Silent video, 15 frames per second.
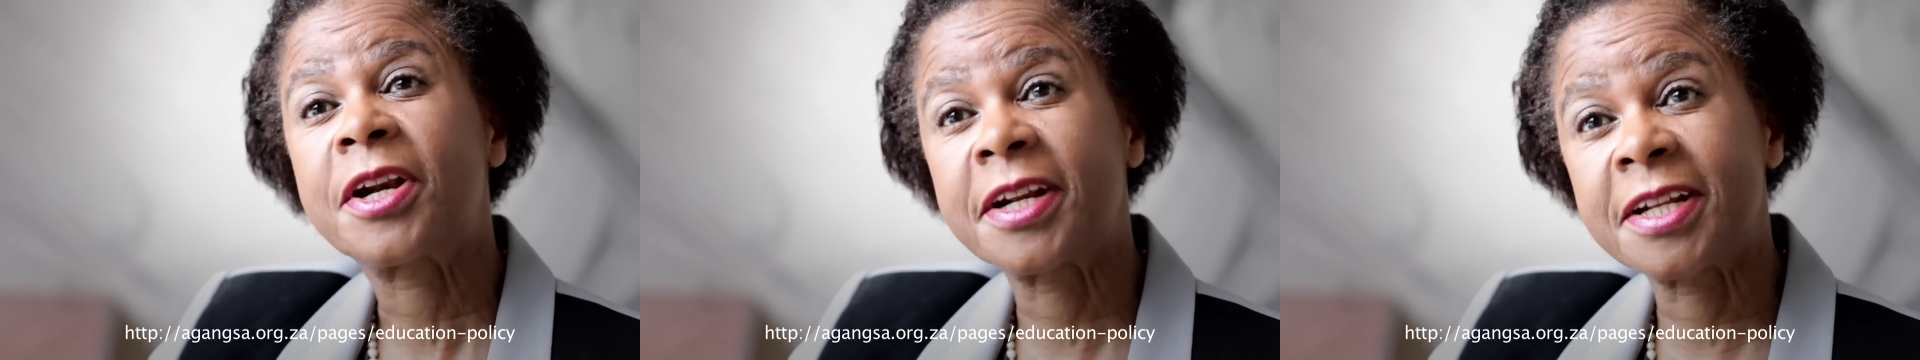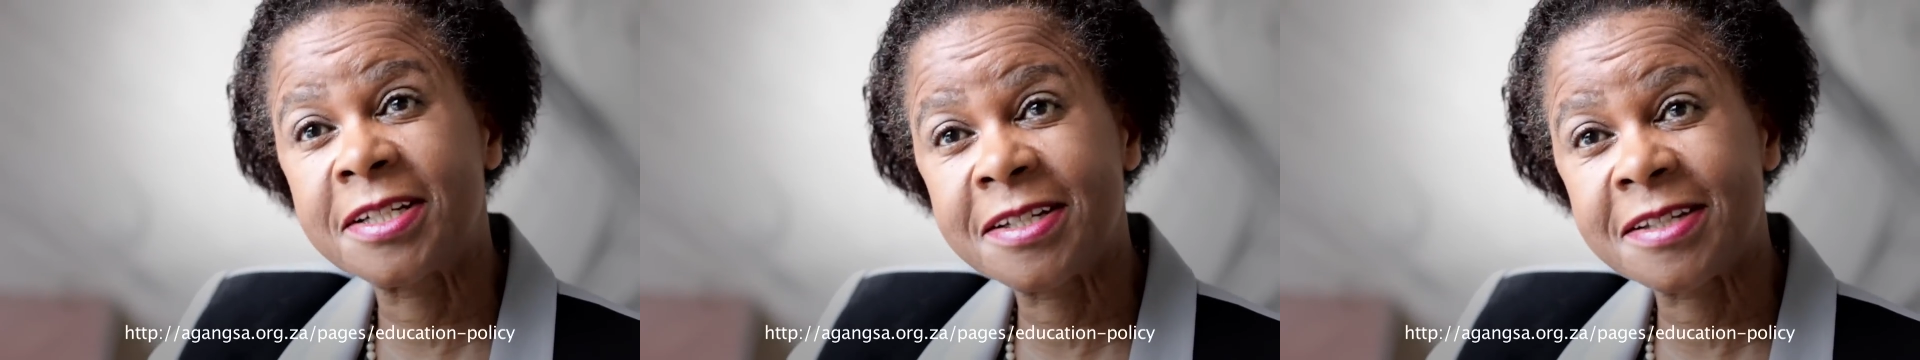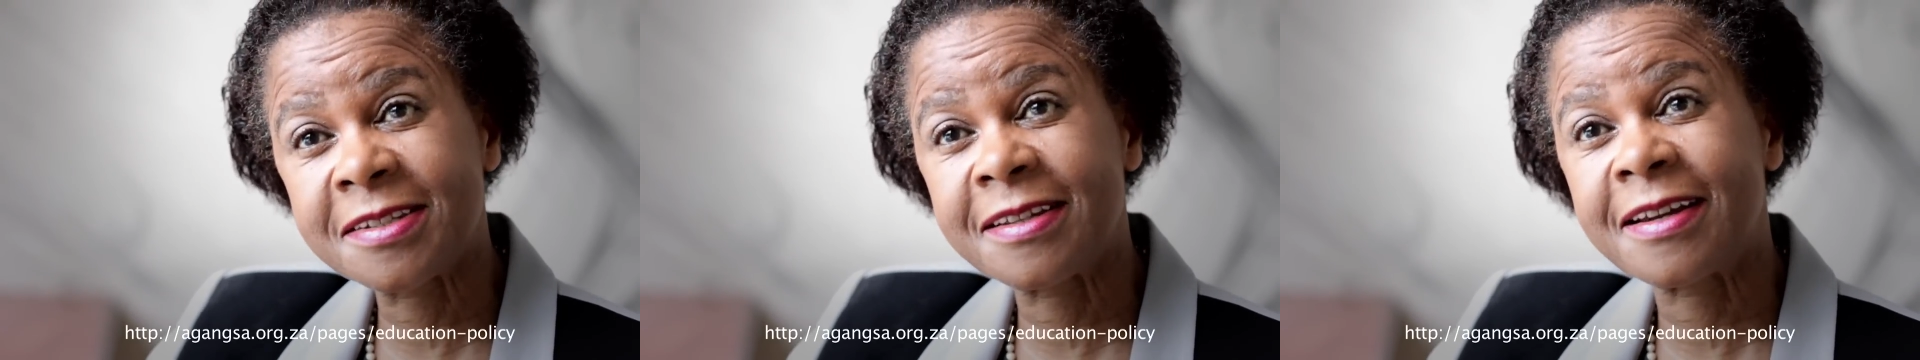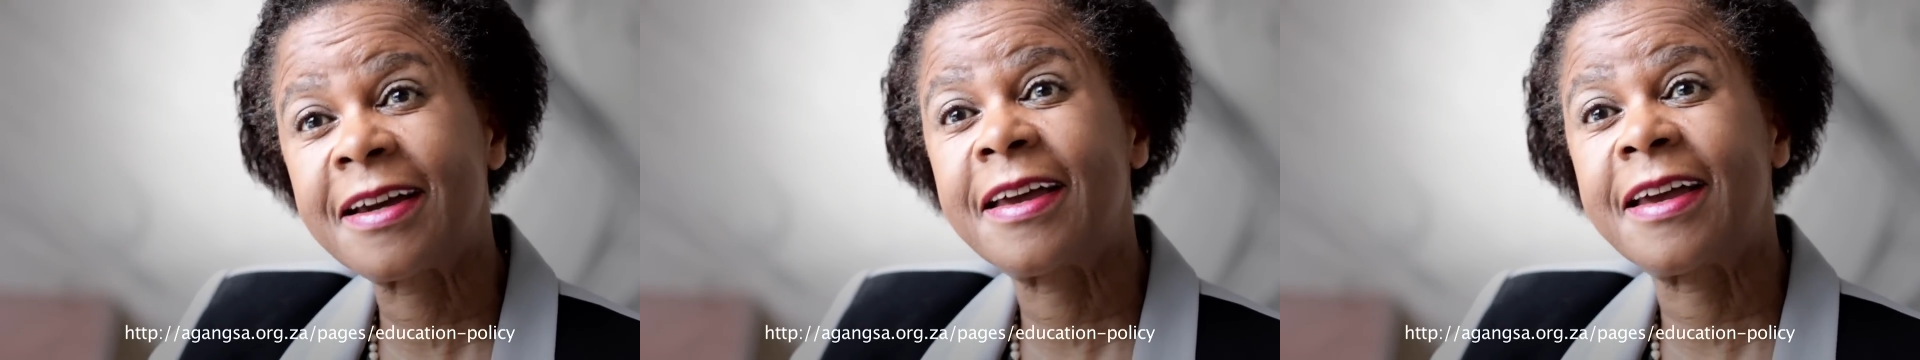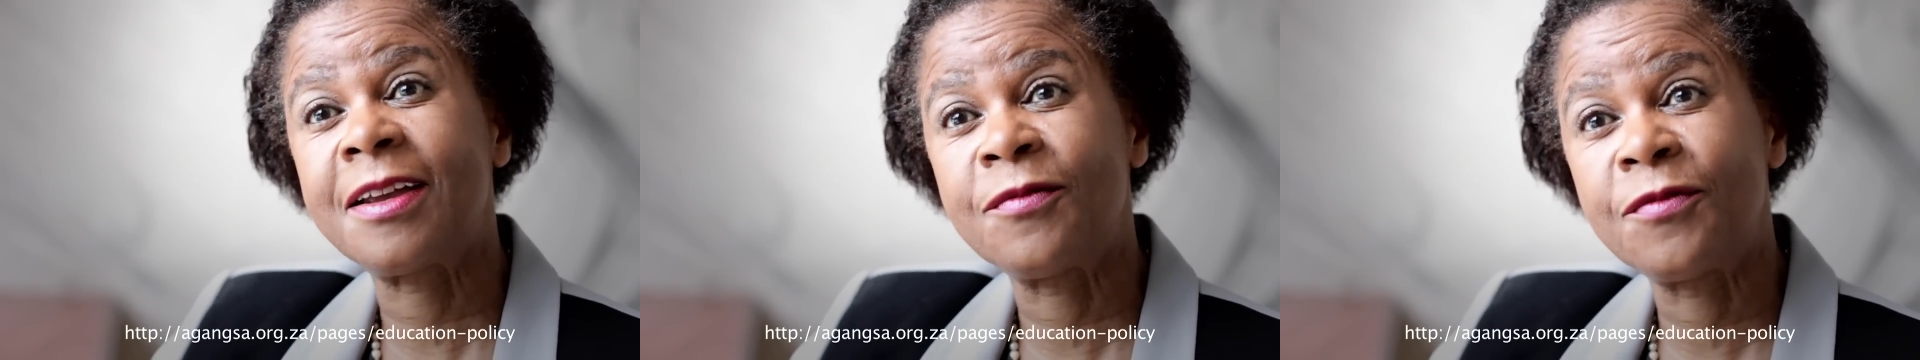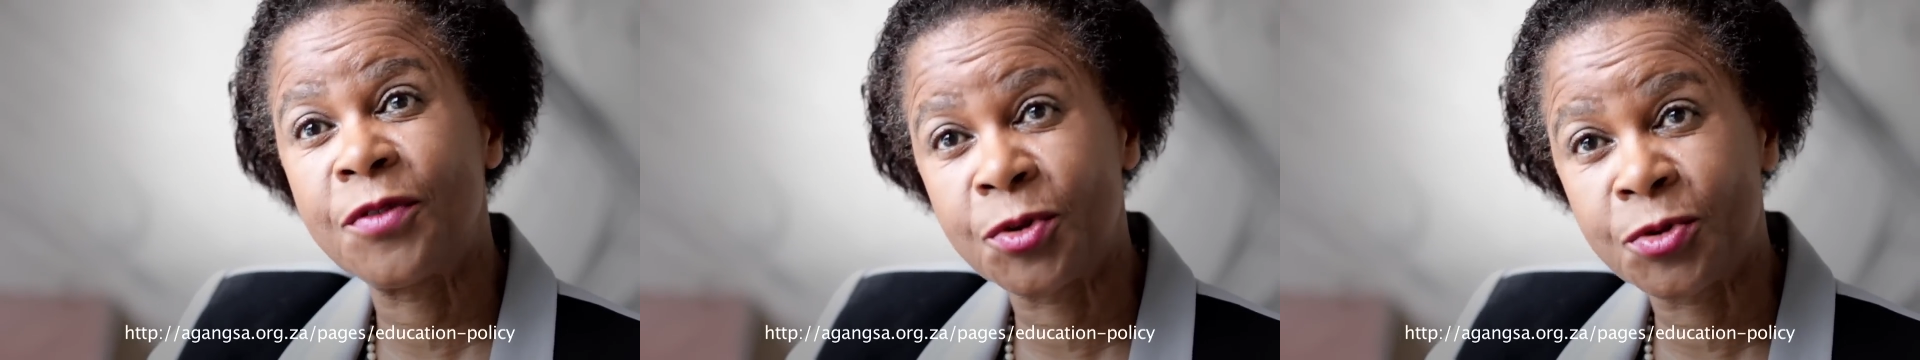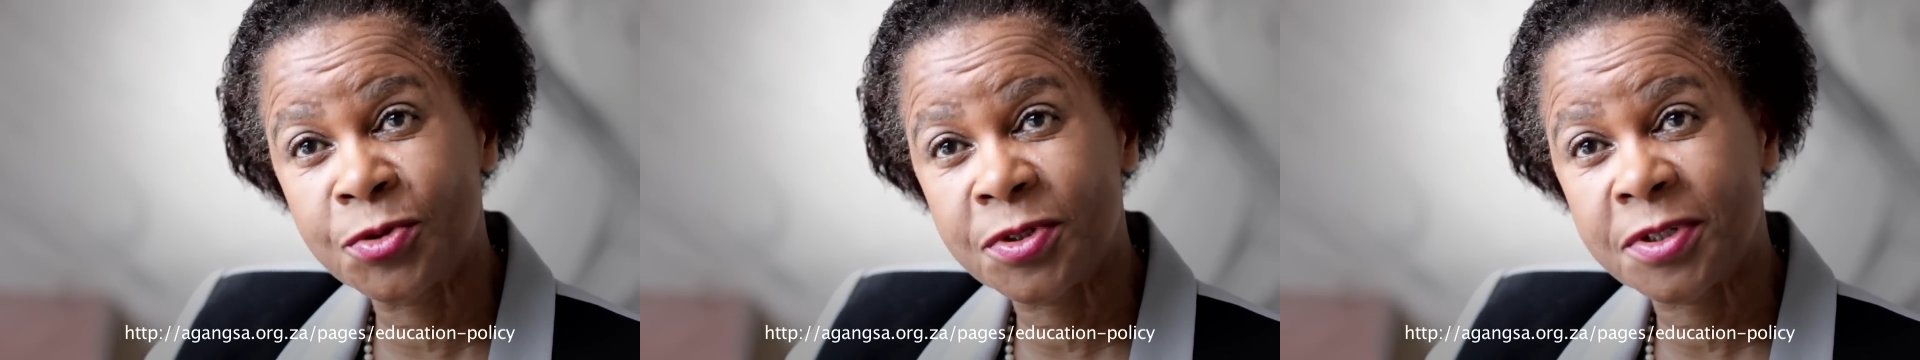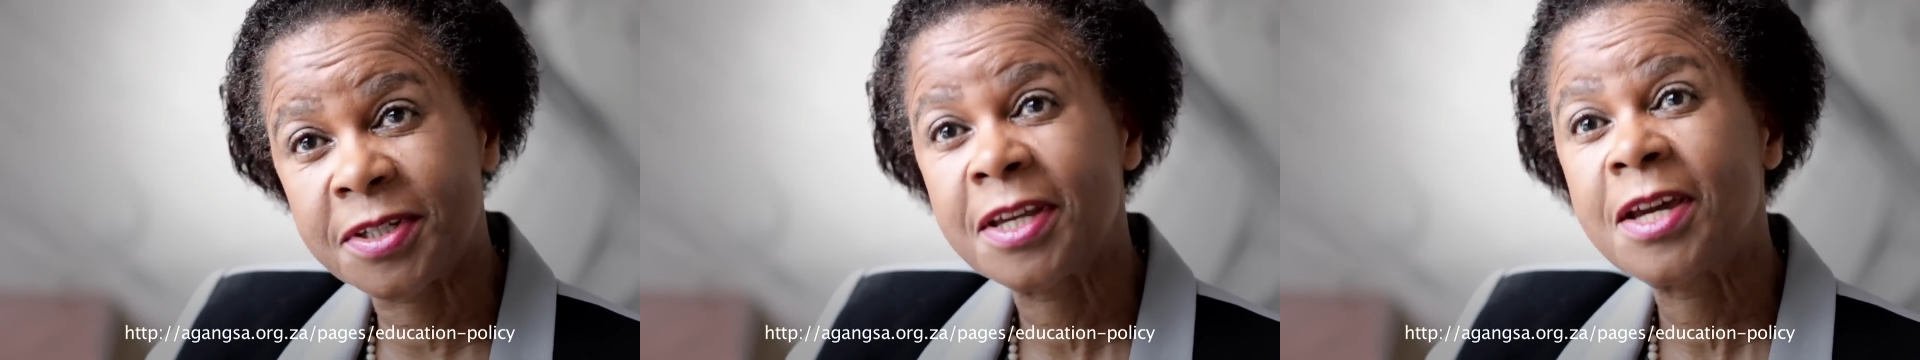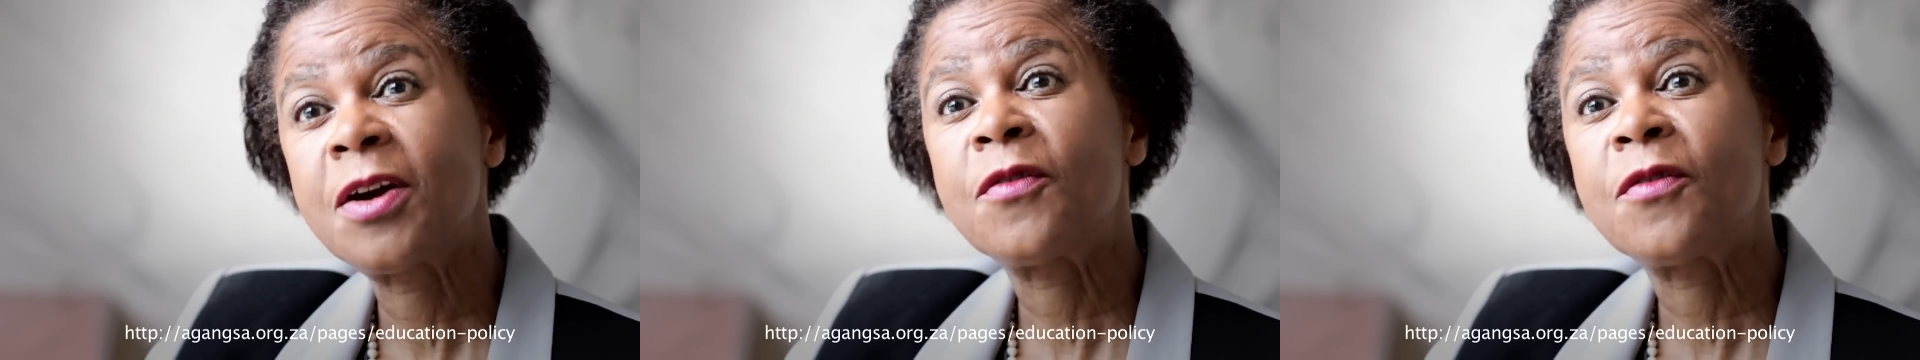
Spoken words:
Register and vote